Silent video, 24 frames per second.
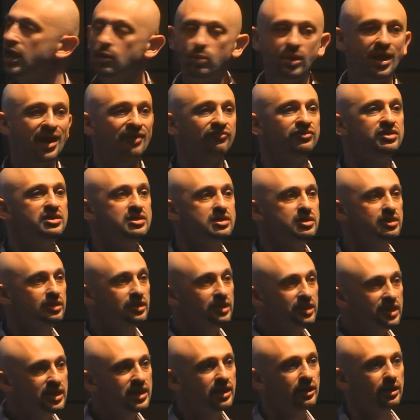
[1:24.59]
We have
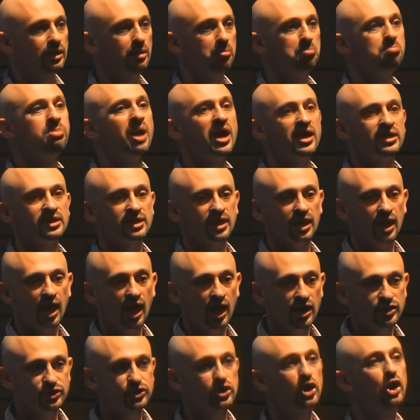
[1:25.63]
little binding
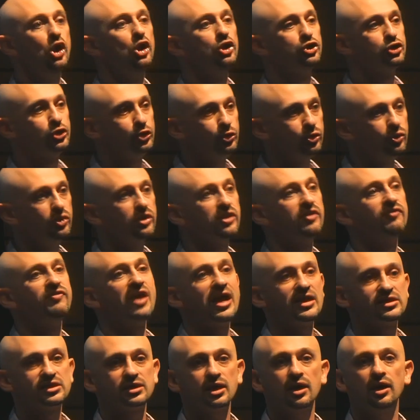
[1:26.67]
us to the
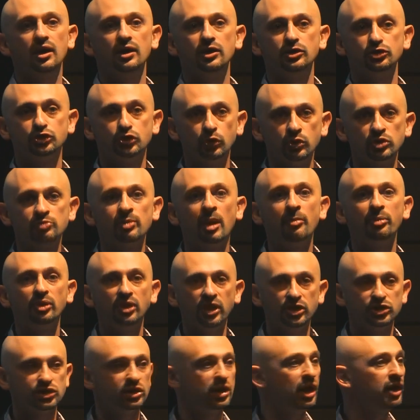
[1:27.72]
vast Jewish
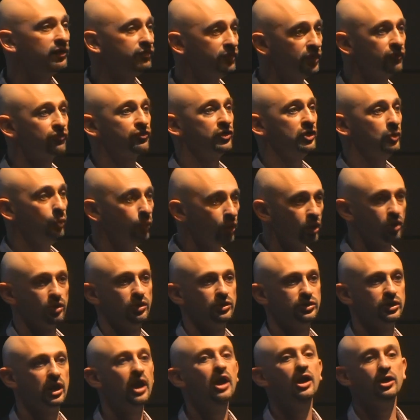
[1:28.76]
population of the free
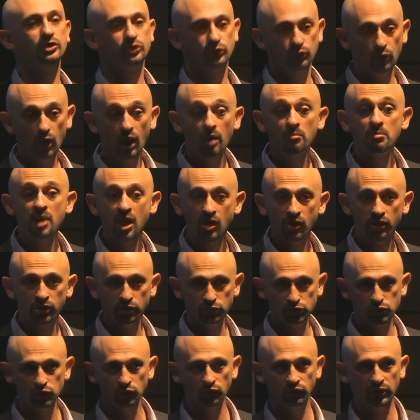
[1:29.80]
world, to American
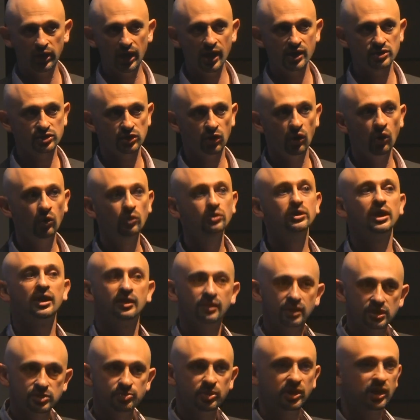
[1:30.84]
Jewry as a whole, and
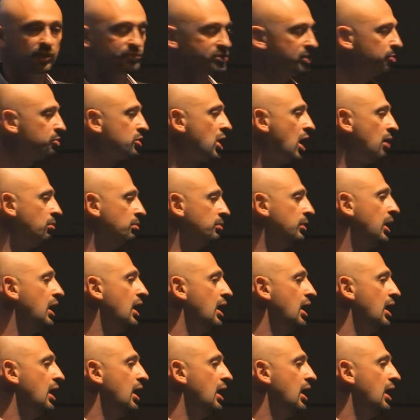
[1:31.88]
this becomes a problem